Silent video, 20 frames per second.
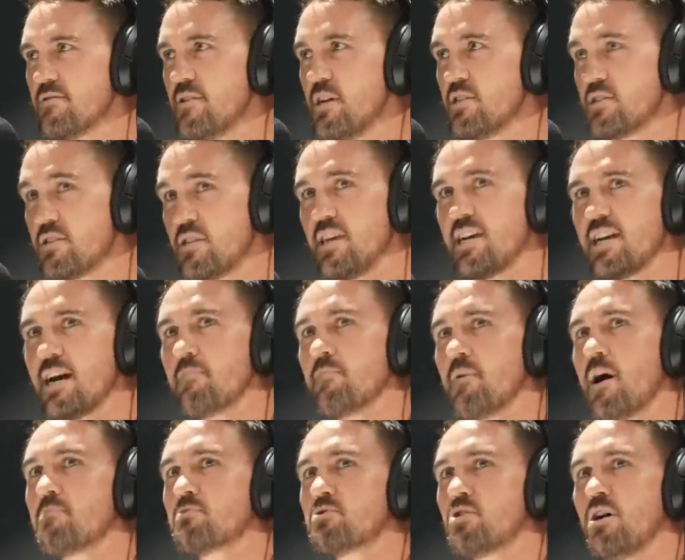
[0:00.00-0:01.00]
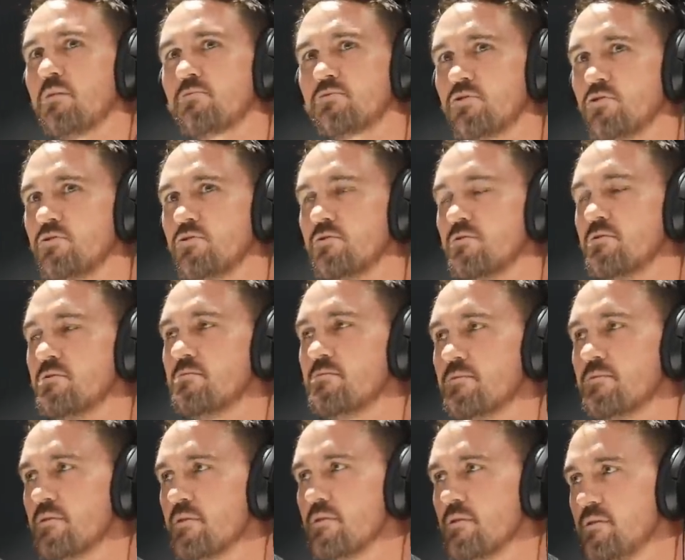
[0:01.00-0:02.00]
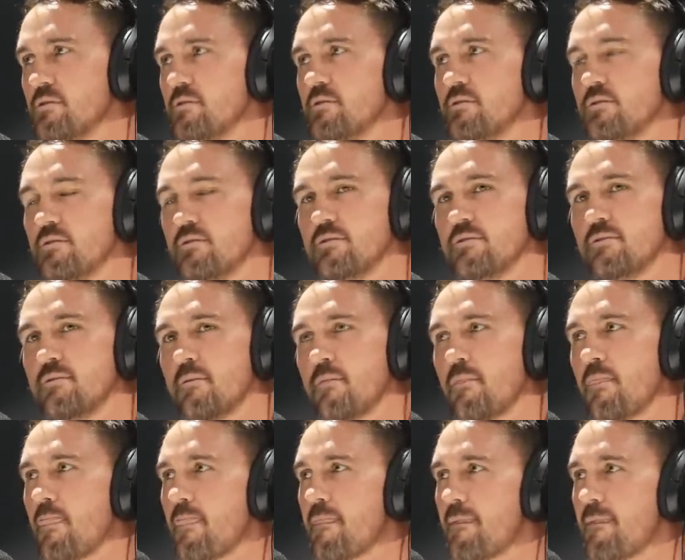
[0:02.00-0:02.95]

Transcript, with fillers: a, he's, thick up up top too. Yeah, yeah, he's like he's a